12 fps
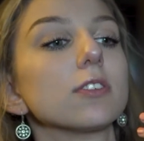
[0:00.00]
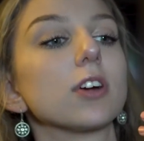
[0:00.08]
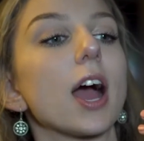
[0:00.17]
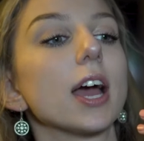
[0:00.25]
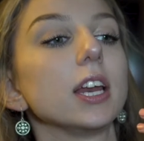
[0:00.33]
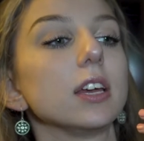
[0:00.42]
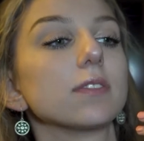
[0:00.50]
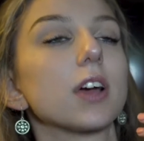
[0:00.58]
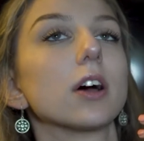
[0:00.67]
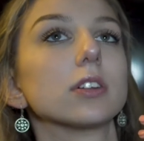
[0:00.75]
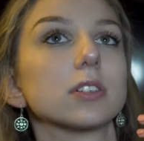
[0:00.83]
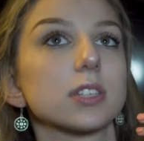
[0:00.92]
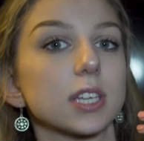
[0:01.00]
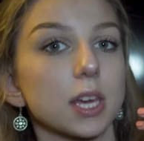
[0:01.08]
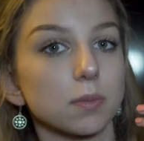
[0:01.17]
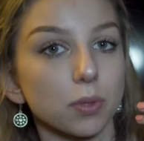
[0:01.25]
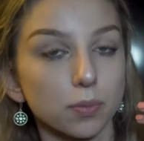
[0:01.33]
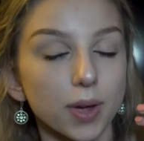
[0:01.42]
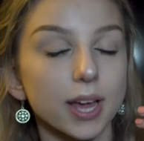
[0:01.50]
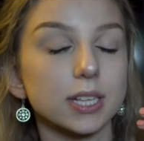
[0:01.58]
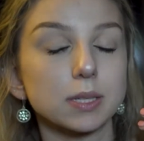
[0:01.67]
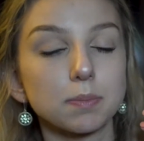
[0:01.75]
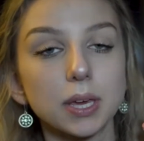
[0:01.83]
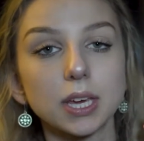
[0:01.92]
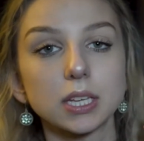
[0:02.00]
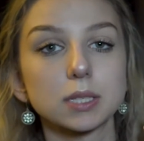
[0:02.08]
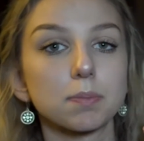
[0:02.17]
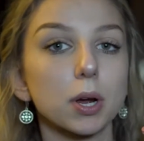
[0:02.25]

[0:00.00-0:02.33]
variety of colors. It came with reds, pinks,